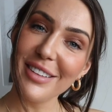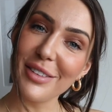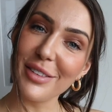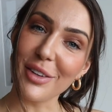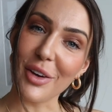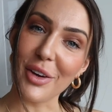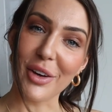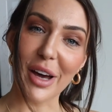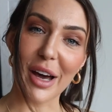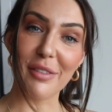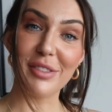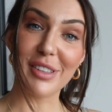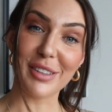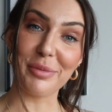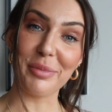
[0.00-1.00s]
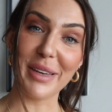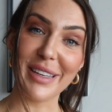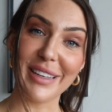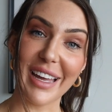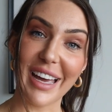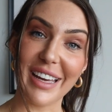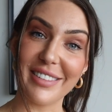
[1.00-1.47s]
So, I've just
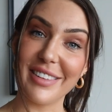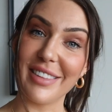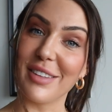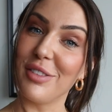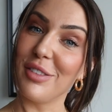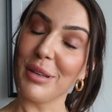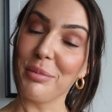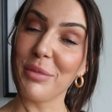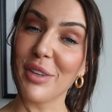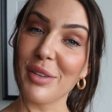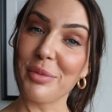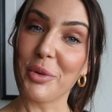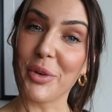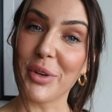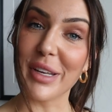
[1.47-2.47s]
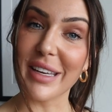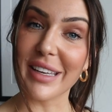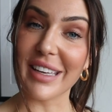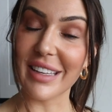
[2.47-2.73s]
been at the gym this morning.